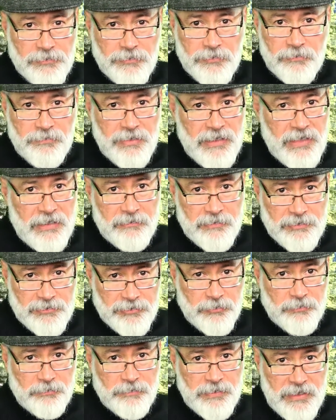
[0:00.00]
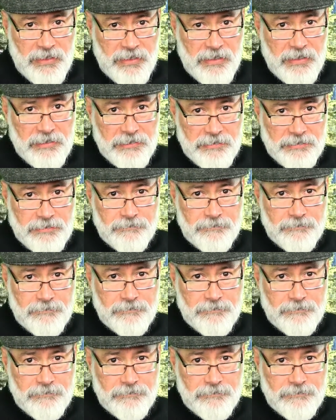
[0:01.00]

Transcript: or power supplies.